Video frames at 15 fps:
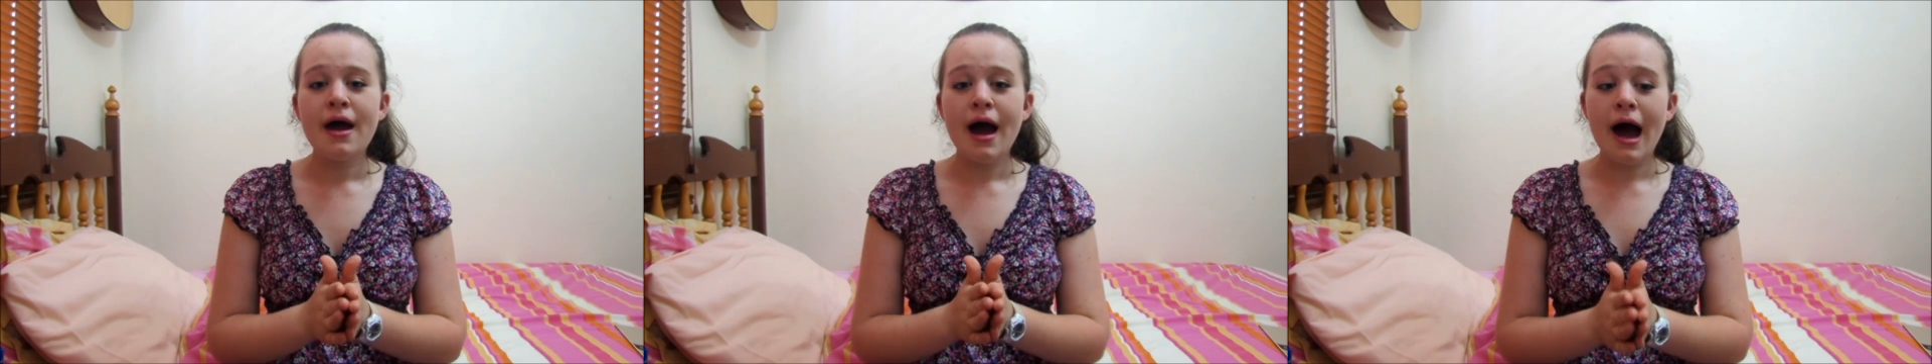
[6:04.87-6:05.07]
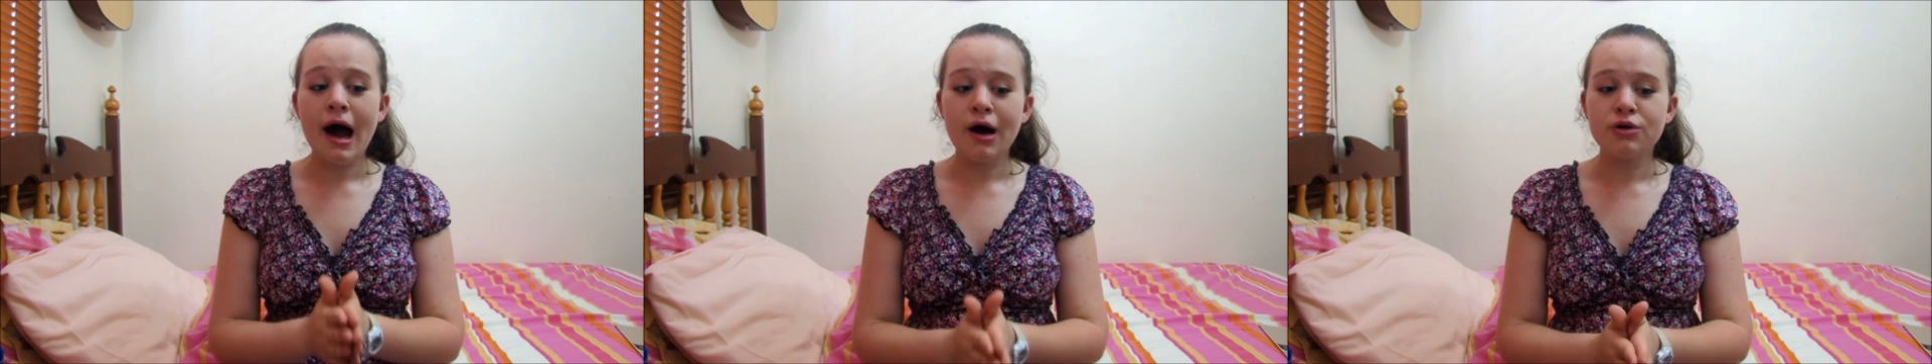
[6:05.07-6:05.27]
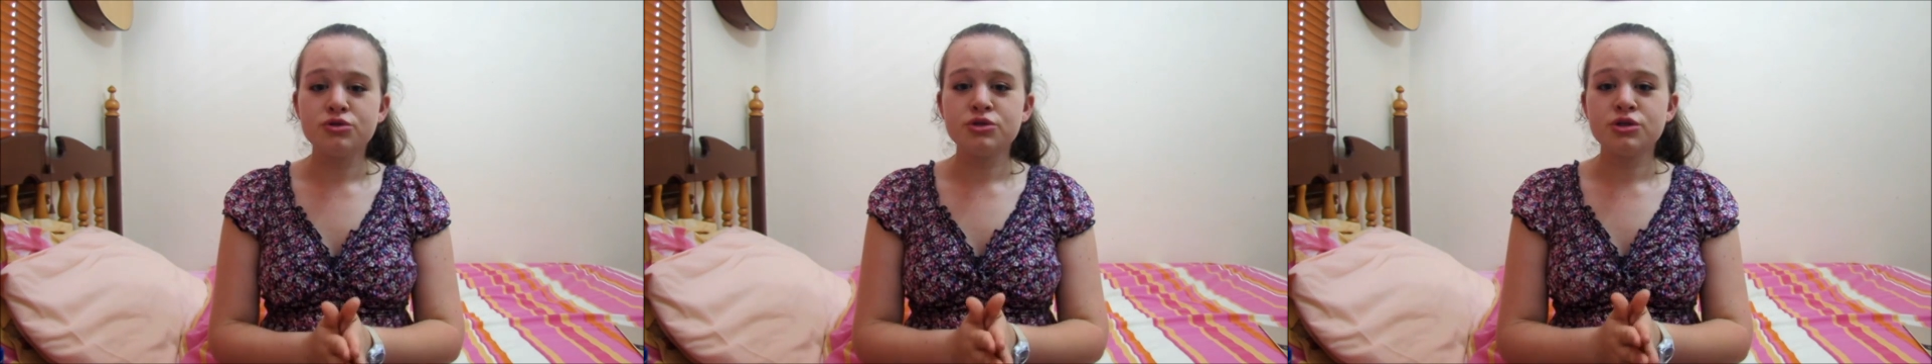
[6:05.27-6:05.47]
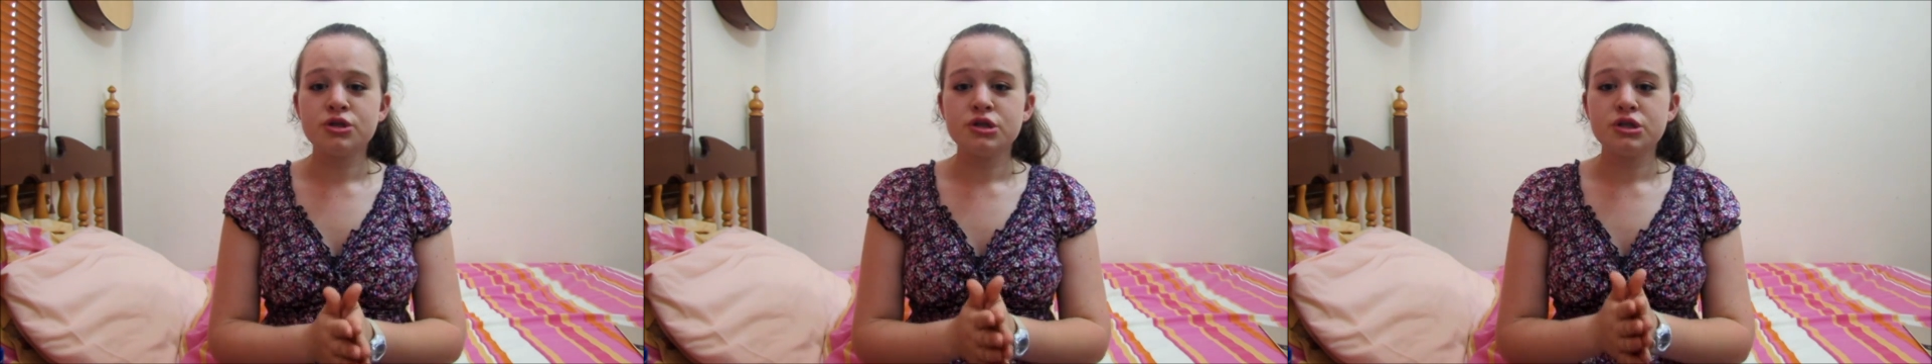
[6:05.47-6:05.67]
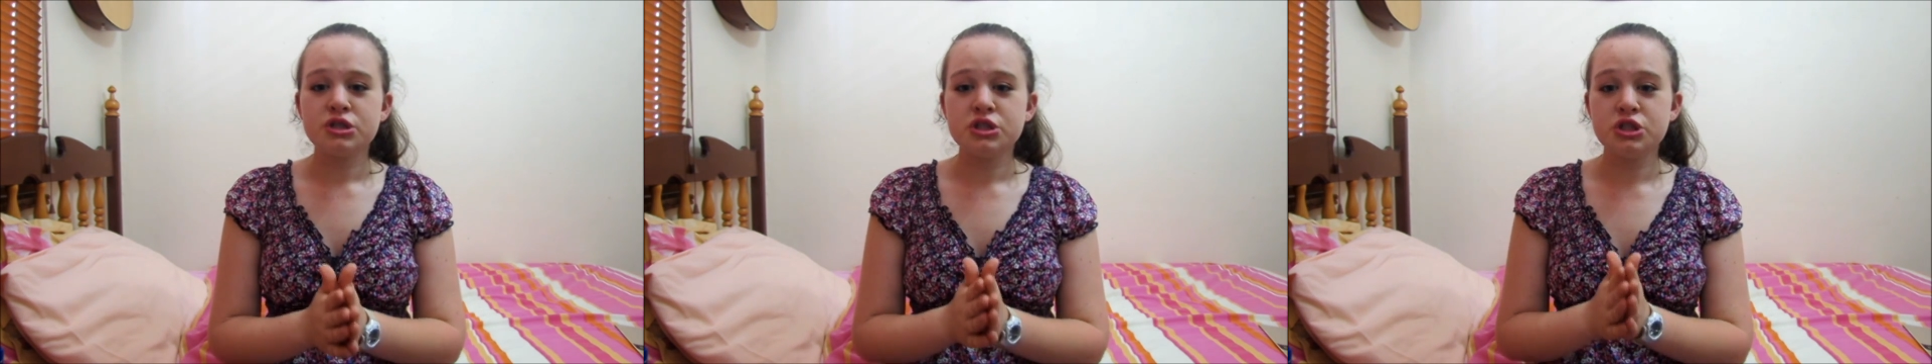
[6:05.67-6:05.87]
out
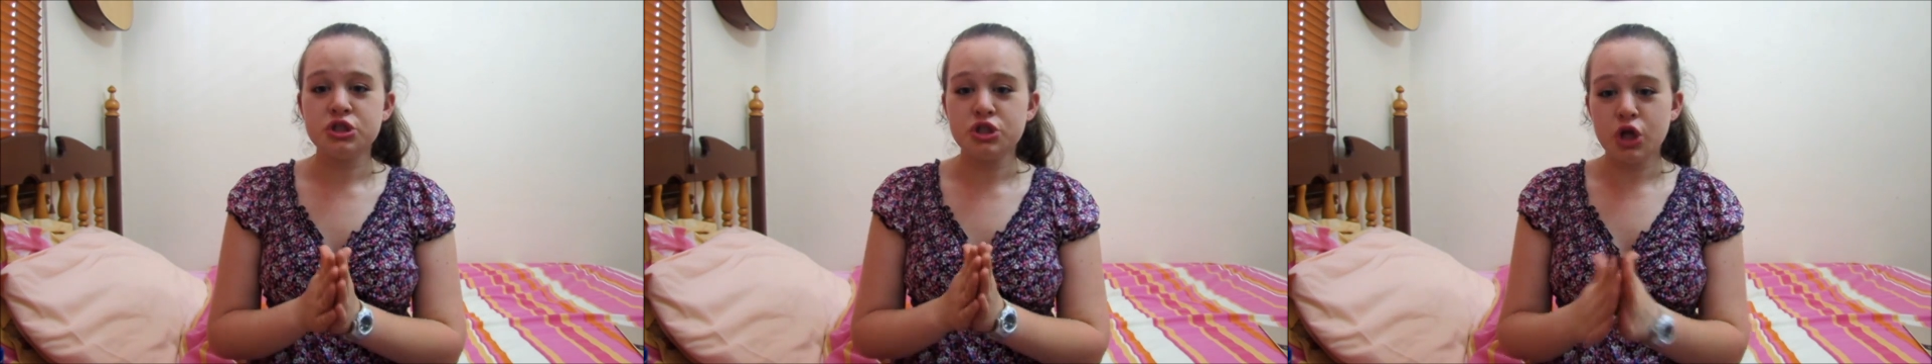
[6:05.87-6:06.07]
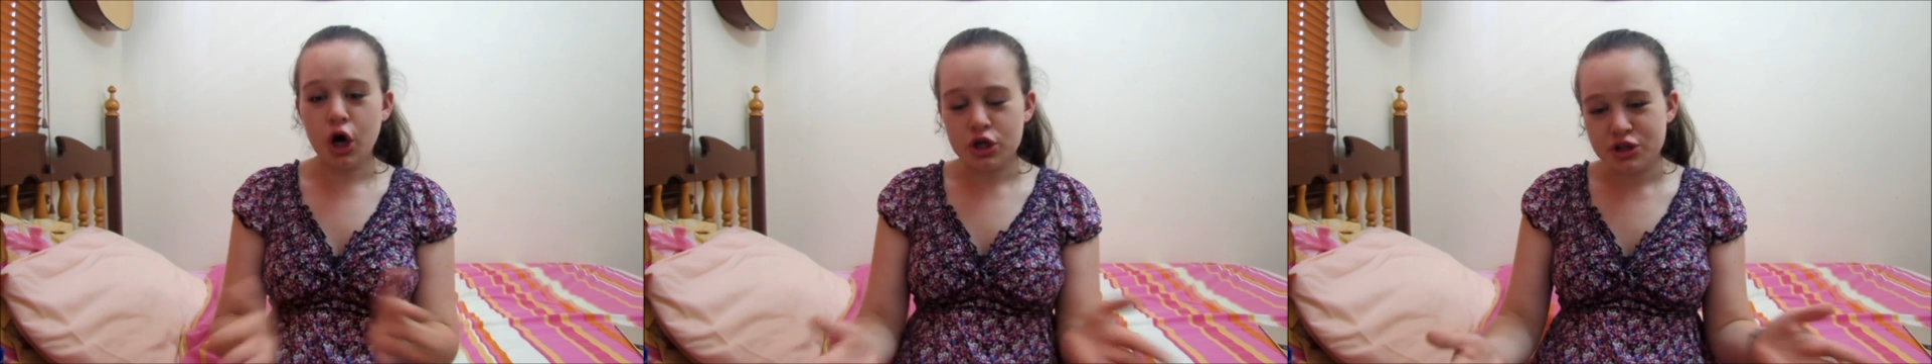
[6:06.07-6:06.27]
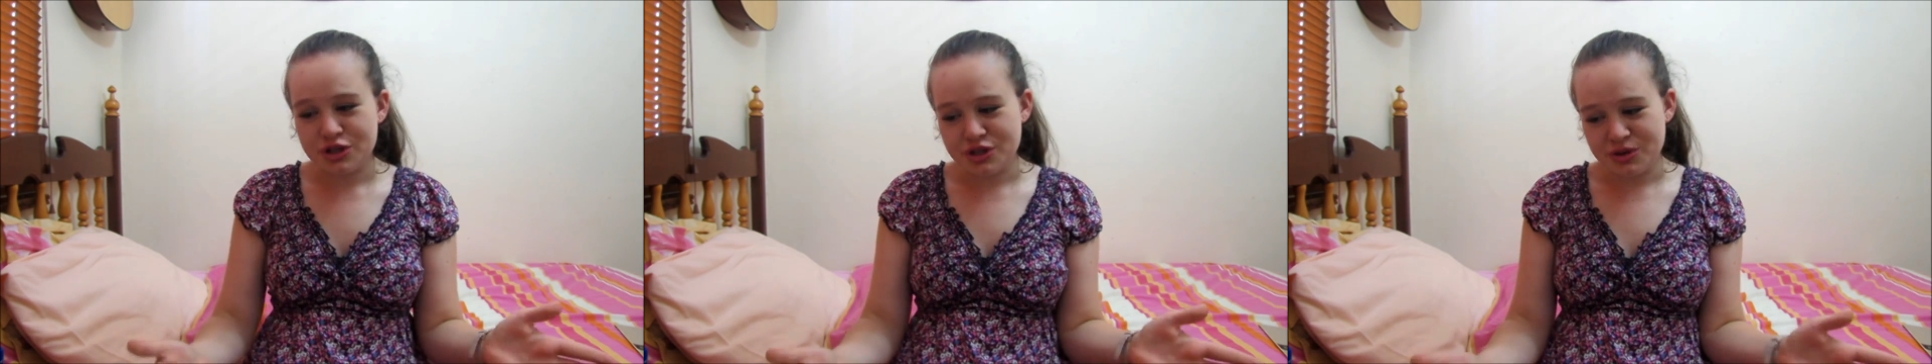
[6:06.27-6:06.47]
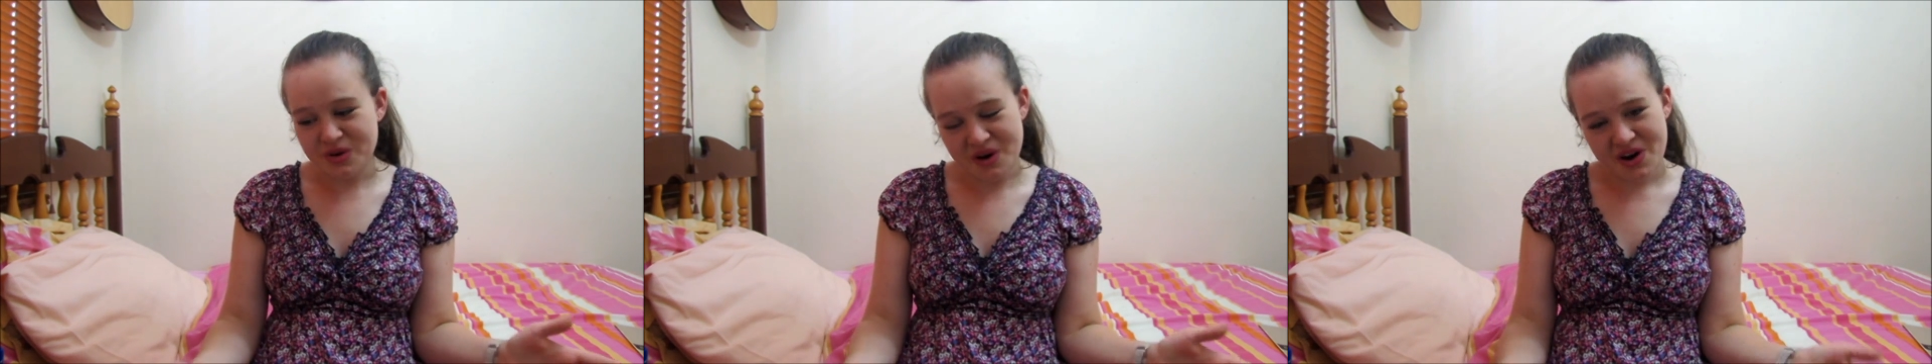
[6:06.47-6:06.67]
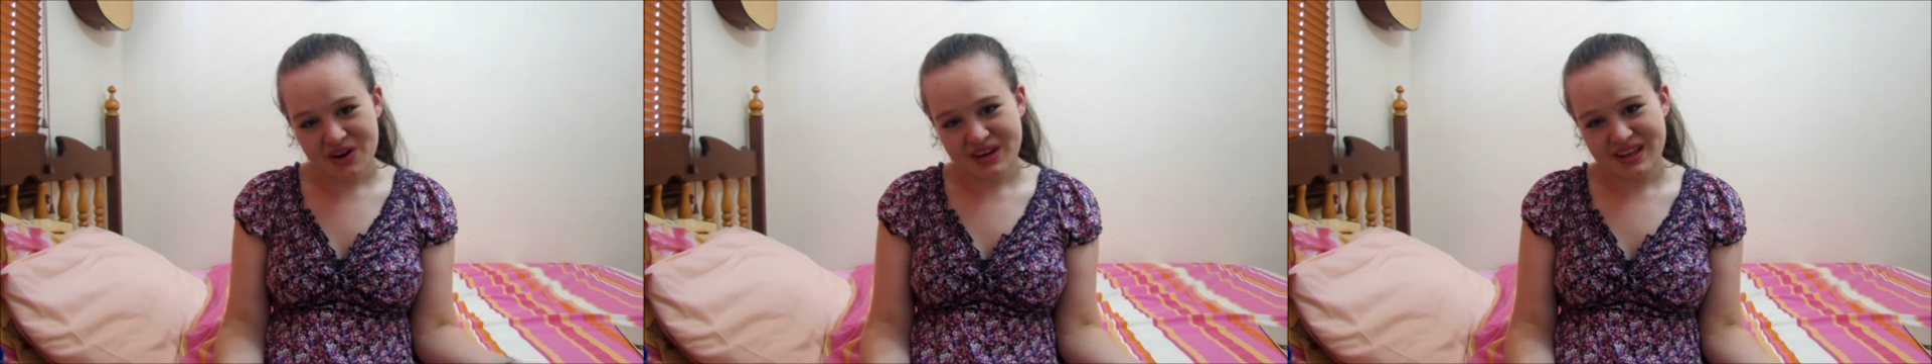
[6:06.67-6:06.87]
to not do
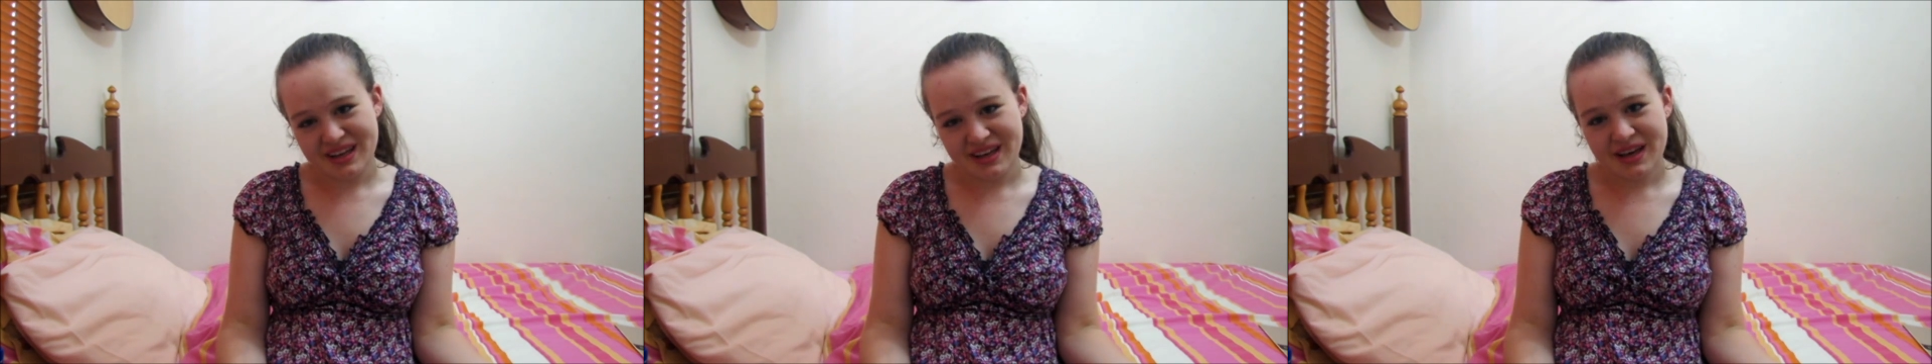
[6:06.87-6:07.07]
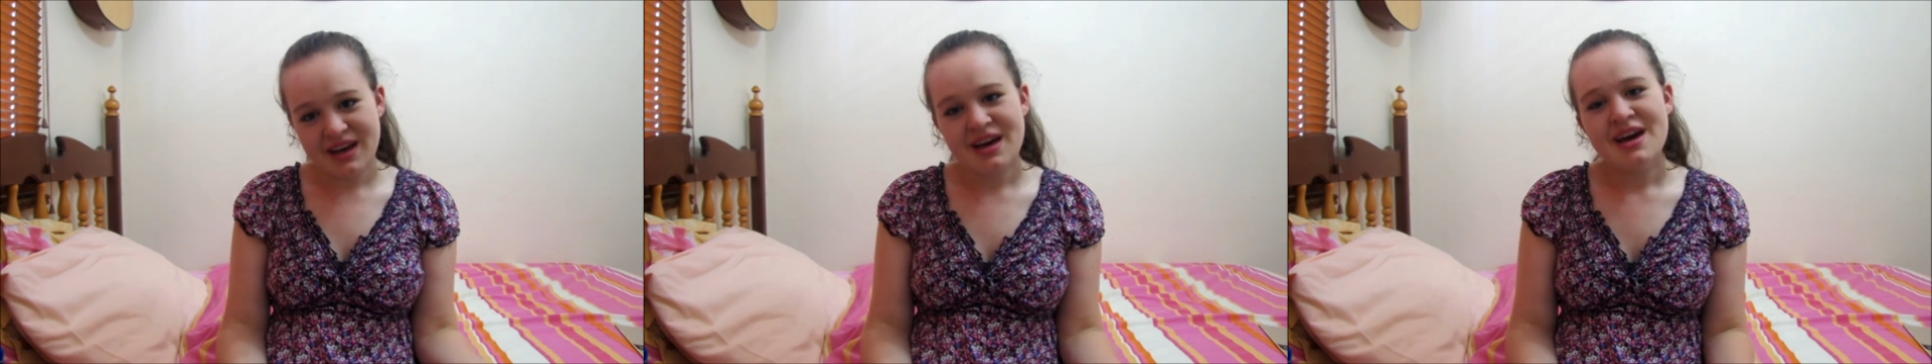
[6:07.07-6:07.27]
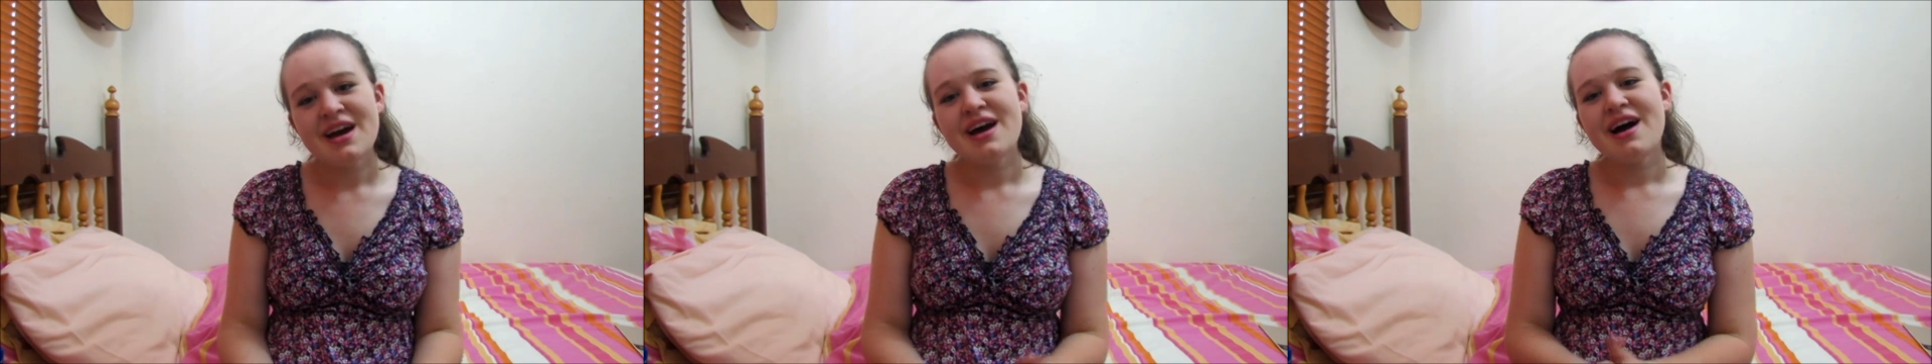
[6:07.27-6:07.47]
hockey.